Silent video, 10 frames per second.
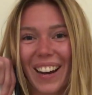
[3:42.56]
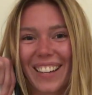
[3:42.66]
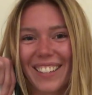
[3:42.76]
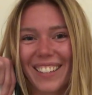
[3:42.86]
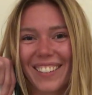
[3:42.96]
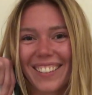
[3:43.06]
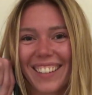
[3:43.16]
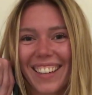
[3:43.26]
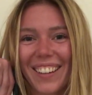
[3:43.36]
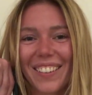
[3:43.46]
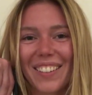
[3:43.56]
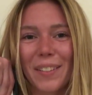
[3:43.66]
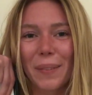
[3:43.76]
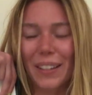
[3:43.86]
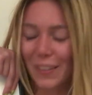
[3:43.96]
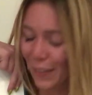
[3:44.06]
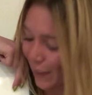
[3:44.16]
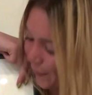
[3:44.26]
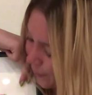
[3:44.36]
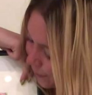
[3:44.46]
behind you, which is pretty
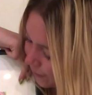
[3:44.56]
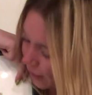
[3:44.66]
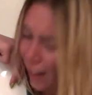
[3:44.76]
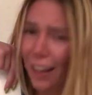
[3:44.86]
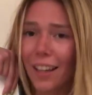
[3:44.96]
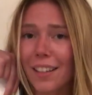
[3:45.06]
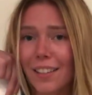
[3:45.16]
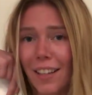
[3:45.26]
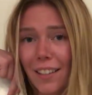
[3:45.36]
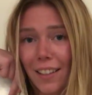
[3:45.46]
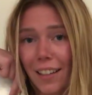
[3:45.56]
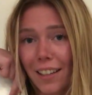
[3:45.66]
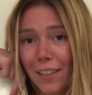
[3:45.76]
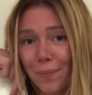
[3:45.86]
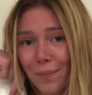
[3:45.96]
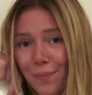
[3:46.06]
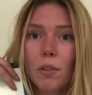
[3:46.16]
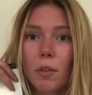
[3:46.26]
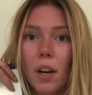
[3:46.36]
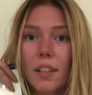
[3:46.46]
cool, and a sexy lady.
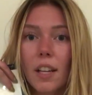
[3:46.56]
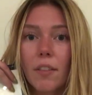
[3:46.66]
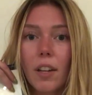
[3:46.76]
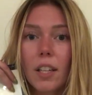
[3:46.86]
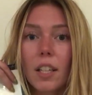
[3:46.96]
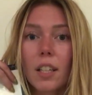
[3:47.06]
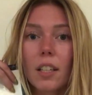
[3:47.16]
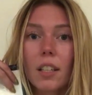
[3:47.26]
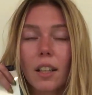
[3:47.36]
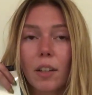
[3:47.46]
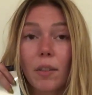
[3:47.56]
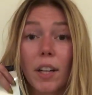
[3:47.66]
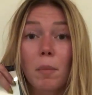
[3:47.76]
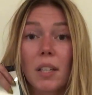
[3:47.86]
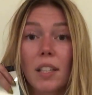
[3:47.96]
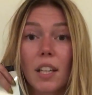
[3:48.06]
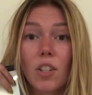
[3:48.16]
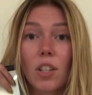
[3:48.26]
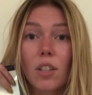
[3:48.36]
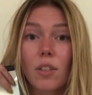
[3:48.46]
If you guys have any like
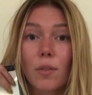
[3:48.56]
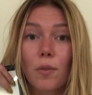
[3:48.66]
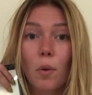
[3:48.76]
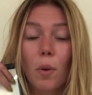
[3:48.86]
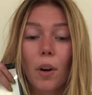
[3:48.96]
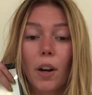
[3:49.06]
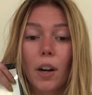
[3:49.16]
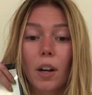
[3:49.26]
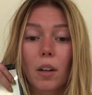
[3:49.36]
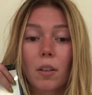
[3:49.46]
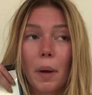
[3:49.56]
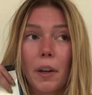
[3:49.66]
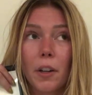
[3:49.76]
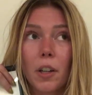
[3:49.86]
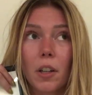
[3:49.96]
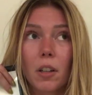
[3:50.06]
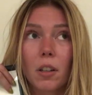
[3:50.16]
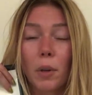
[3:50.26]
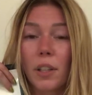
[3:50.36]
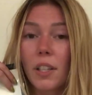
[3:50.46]
recommendations for better
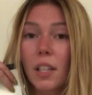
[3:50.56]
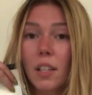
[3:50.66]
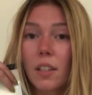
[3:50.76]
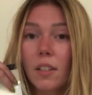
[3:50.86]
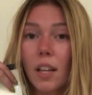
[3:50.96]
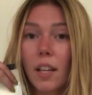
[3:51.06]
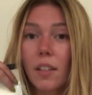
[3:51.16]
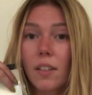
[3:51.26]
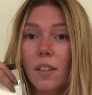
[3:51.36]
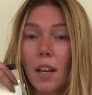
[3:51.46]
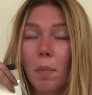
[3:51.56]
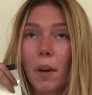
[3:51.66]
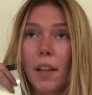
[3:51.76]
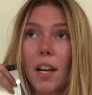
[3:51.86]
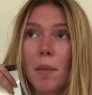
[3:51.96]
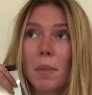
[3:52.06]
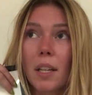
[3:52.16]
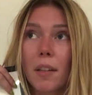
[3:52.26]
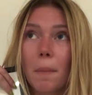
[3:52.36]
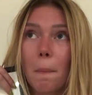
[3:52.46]
sites, and by that I
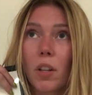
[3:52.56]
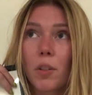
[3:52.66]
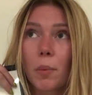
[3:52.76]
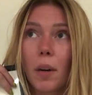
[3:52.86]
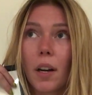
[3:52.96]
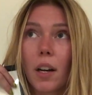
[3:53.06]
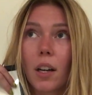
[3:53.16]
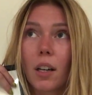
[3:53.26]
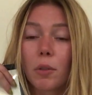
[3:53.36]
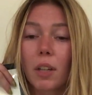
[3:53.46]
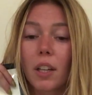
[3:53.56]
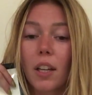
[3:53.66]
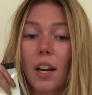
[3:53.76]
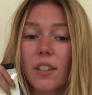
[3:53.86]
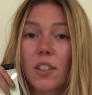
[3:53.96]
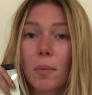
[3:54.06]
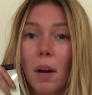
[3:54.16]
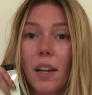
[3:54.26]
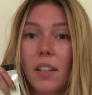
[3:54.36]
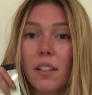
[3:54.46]
mean ones where you can
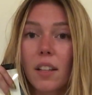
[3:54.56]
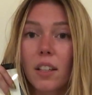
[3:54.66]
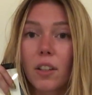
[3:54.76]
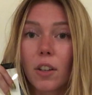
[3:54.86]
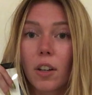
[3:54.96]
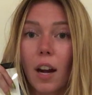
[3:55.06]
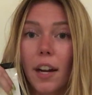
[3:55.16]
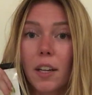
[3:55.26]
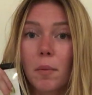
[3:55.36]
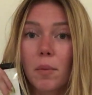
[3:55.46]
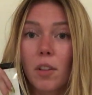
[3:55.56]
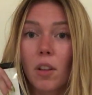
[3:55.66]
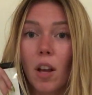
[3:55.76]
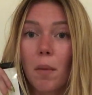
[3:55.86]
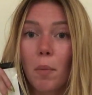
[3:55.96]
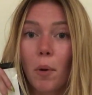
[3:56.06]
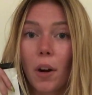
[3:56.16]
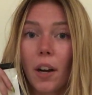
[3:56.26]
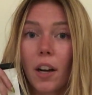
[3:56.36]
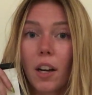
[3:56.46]
customize like your items a lot
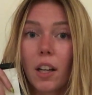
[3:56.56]
more.